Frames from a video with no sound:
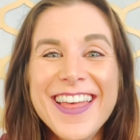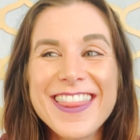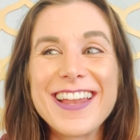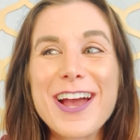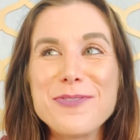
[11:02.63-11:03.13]

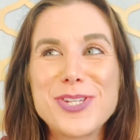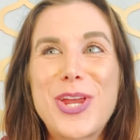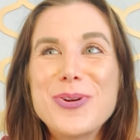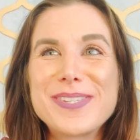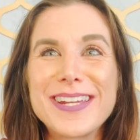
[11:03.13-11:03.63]
that I
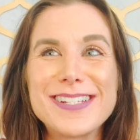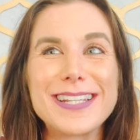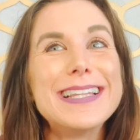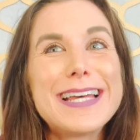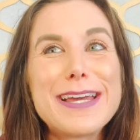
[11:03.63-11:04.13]
was using
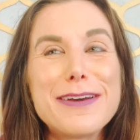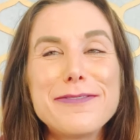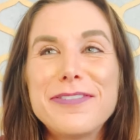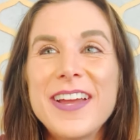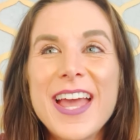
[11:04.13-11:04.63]
to
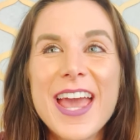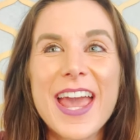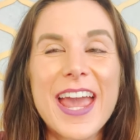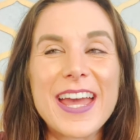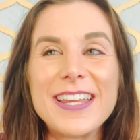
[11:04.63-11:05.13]
live
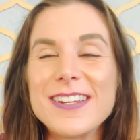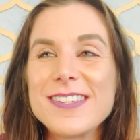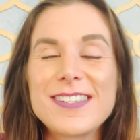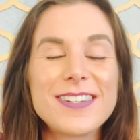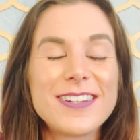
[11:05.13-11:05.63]

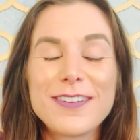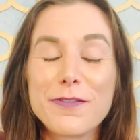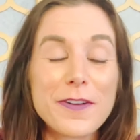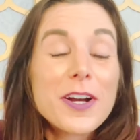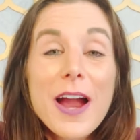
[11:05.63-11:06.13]
and
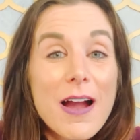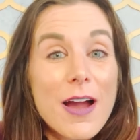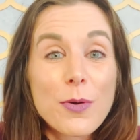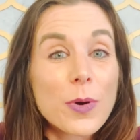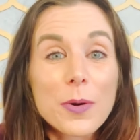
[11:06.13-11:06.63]
figure out
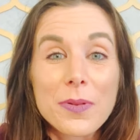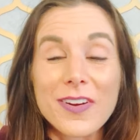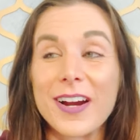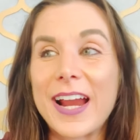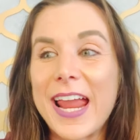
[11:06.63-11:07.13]
how to work with
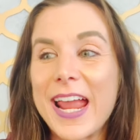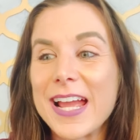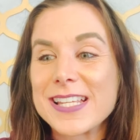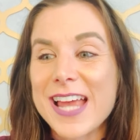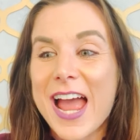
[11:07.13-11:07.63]
her.
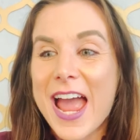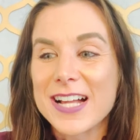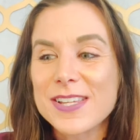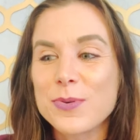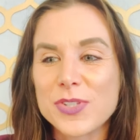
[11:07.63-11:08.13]
And
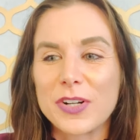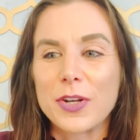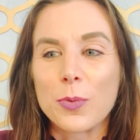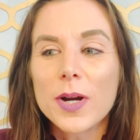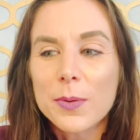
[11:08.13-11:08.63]
as I was starting
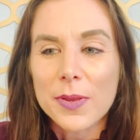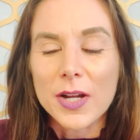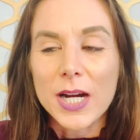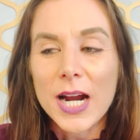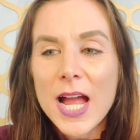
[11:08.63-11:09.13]
to work with
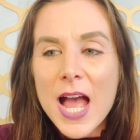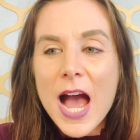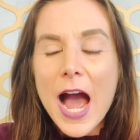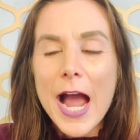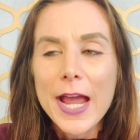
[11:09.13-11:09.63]
her,
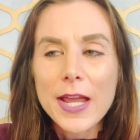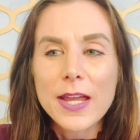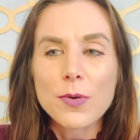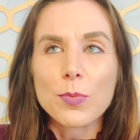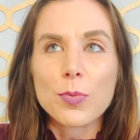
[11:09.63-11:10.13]

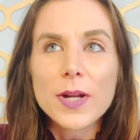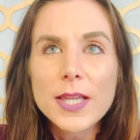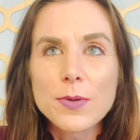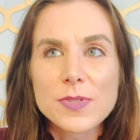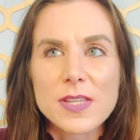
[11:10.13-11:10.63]
I
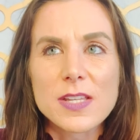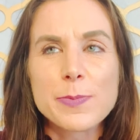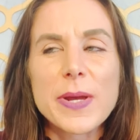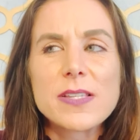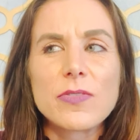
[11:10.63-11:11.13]
really was in the
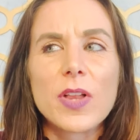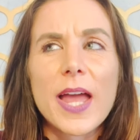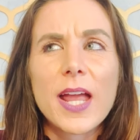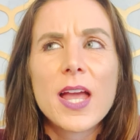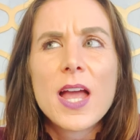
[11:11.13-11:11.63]
space of
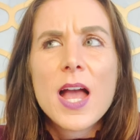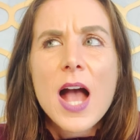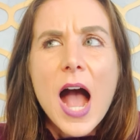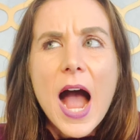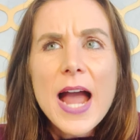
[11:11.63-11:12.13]
like,
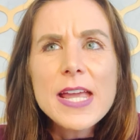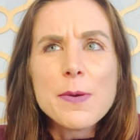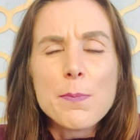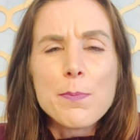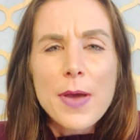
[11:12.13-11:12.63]
I
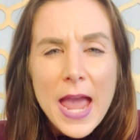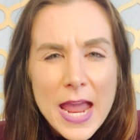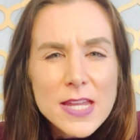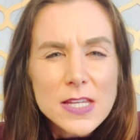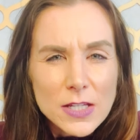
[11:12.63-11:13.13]
am
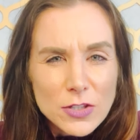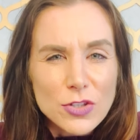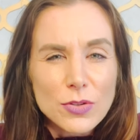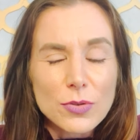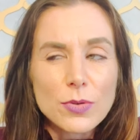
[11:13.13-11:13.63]
paying
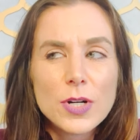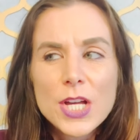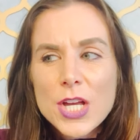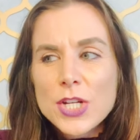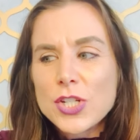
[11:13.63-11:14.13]
you
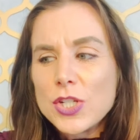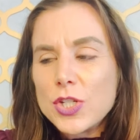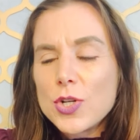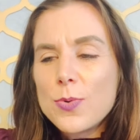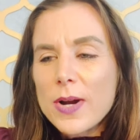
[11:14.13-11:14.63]
to
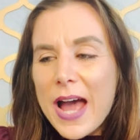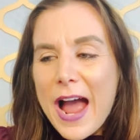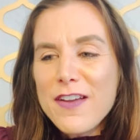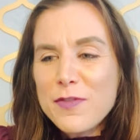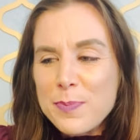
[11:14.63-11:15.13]
do what
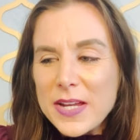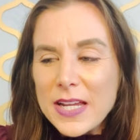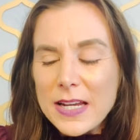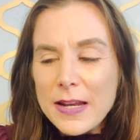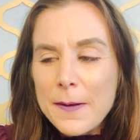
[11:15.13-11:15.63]
I've
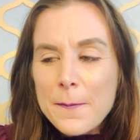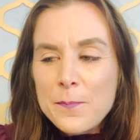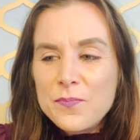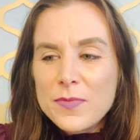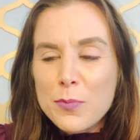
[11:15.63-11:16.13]
been
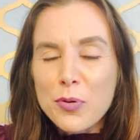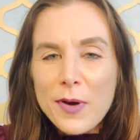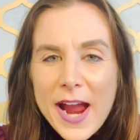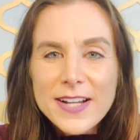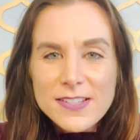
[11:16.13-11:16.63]

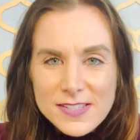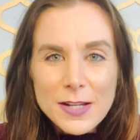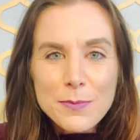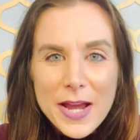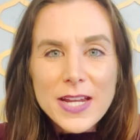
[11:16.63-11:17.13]

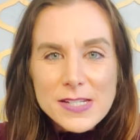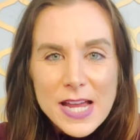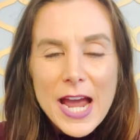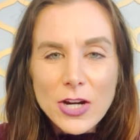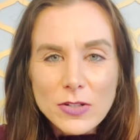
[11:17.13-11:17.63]
practicing my
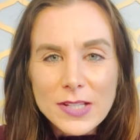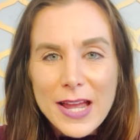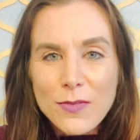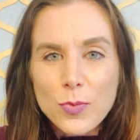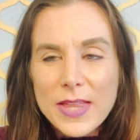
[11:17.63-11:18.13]
entire
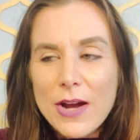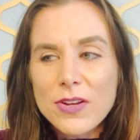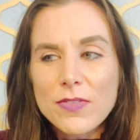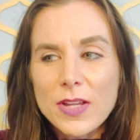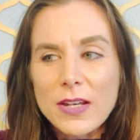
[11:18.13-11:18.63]
life without
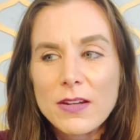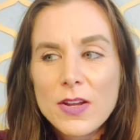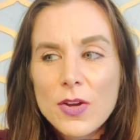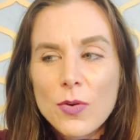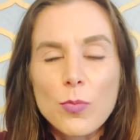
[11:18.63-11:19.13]
even
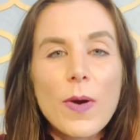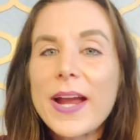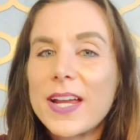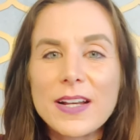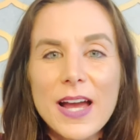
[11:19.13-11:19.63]

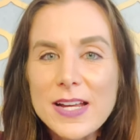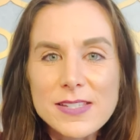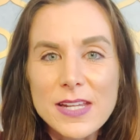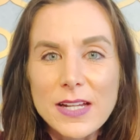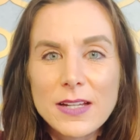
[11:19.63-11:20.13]

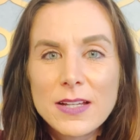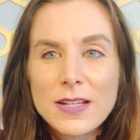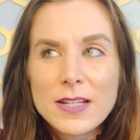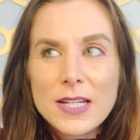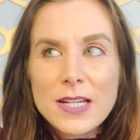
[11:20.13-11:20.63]
recognizing
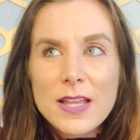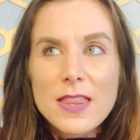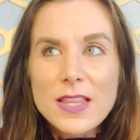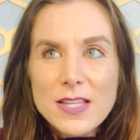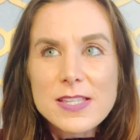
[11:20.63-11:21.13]

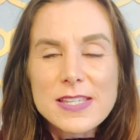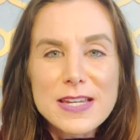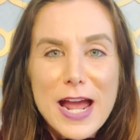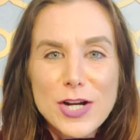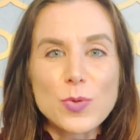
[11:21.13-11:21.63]
that this is an
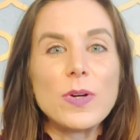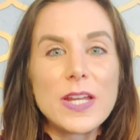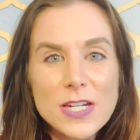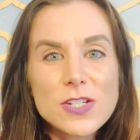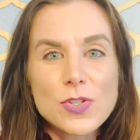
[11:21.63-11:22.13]
actual
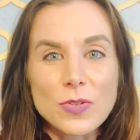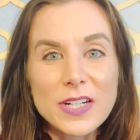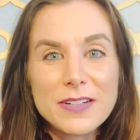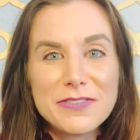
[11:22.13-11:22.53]
industry.